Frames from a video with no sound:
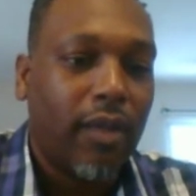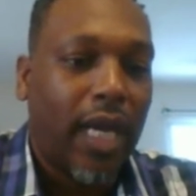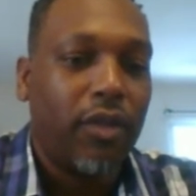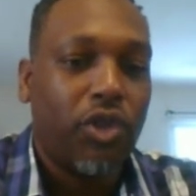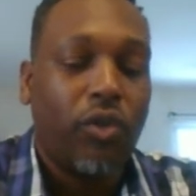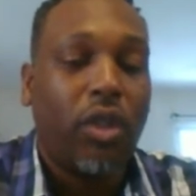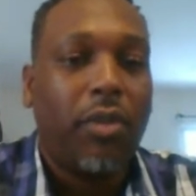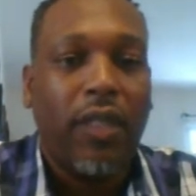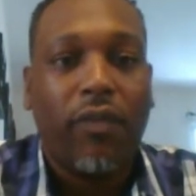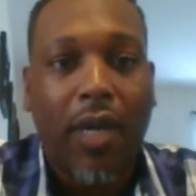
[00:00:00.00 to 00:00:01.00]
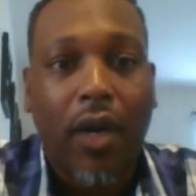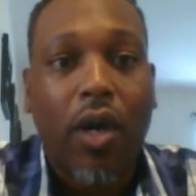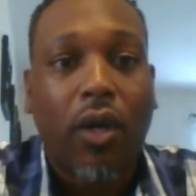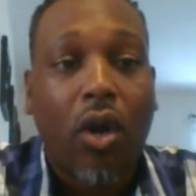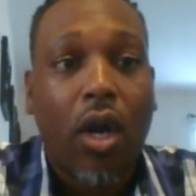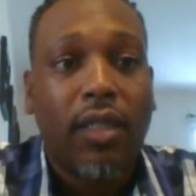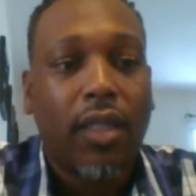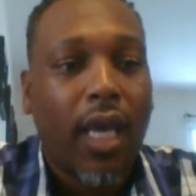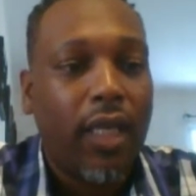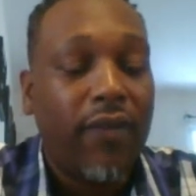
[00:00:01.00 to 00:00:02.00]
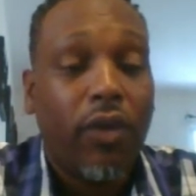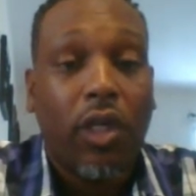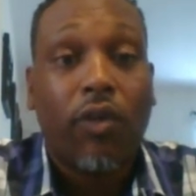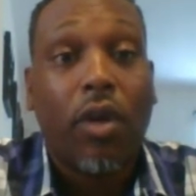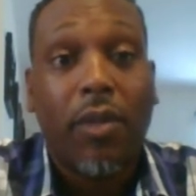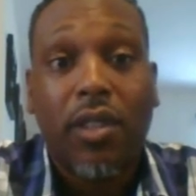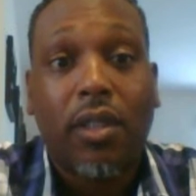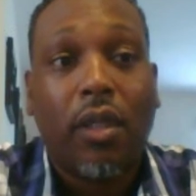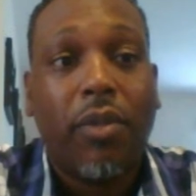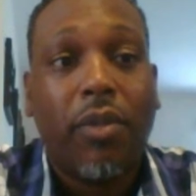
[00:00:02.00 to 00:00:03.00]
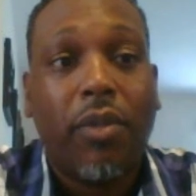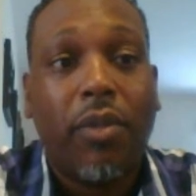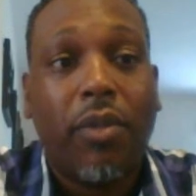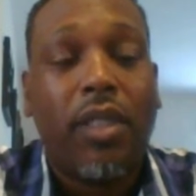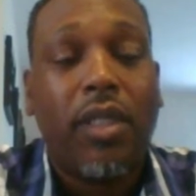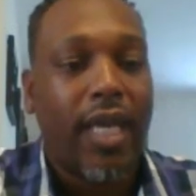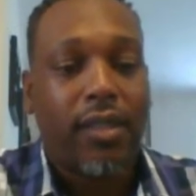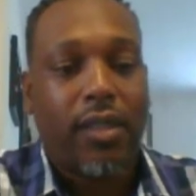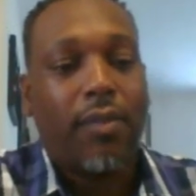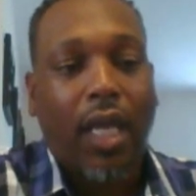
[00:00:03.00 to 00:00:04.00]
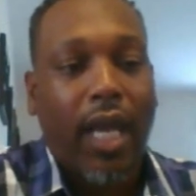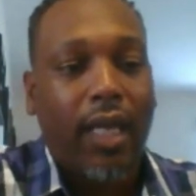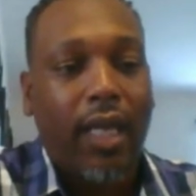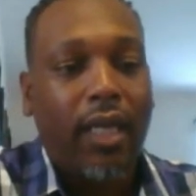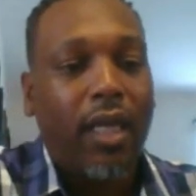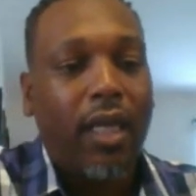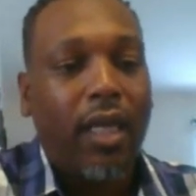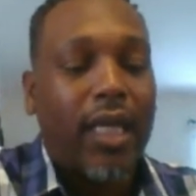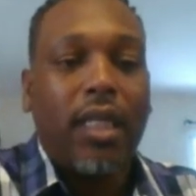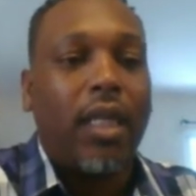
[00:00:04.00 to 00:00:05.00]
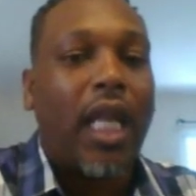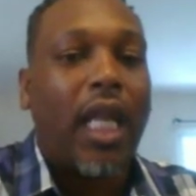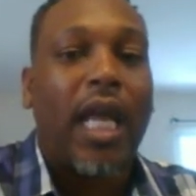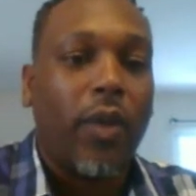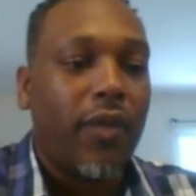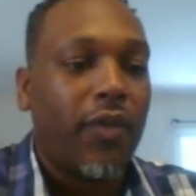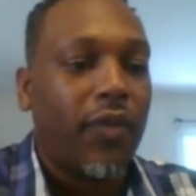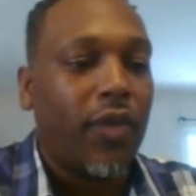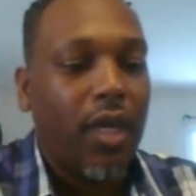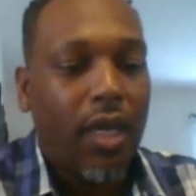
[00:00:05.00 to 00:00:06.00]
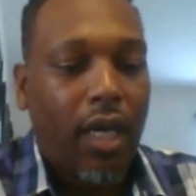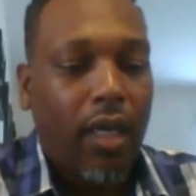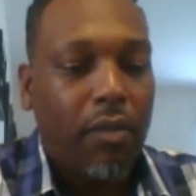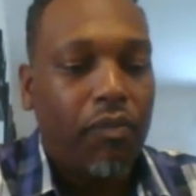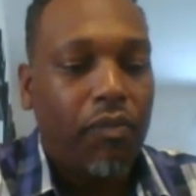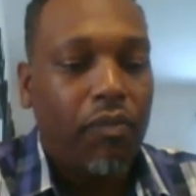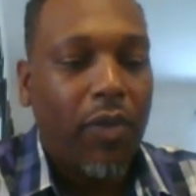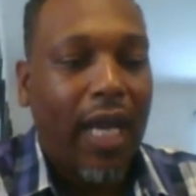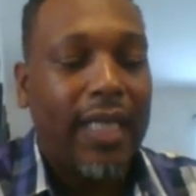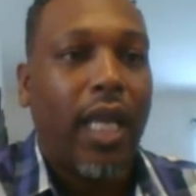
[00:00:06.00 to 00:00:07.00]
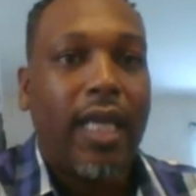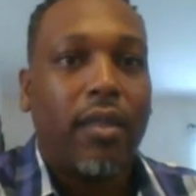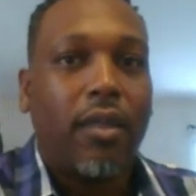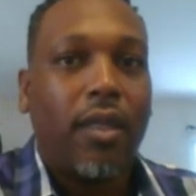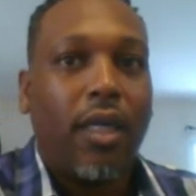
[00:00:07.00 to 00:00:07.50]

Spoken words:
I truly believe in my heart of hearts that even a crumb is still a piece of bread. So that's something I couldn't align with. I didn't like